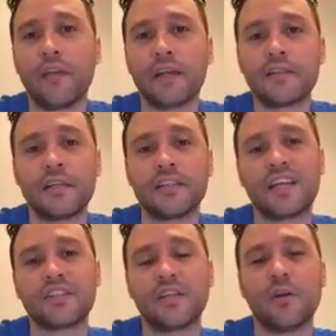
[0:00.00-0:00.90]
And that's
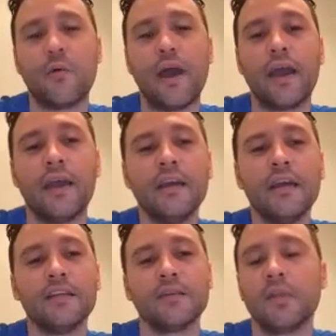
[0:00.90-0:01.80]
actually, in a way,
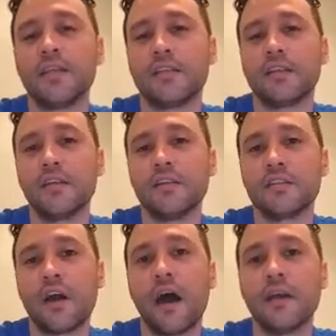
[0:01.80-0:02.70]
it's a blessing in
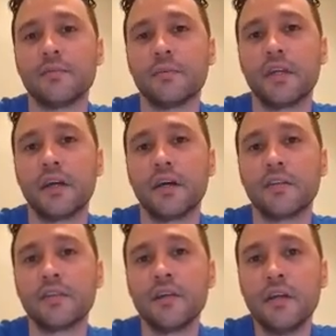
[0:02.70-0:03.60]
disguise,
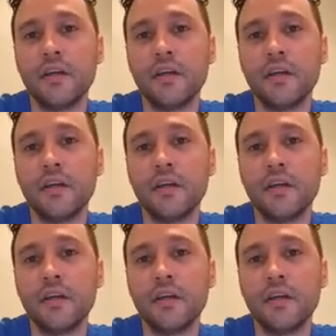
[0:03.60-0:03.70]
because